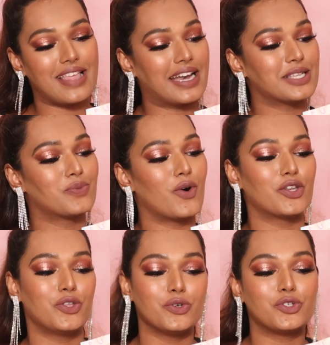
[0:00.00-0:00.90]
that is
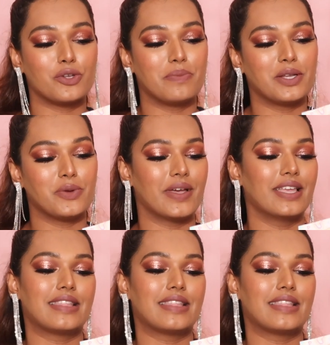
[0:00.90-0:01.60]
what you should be doing,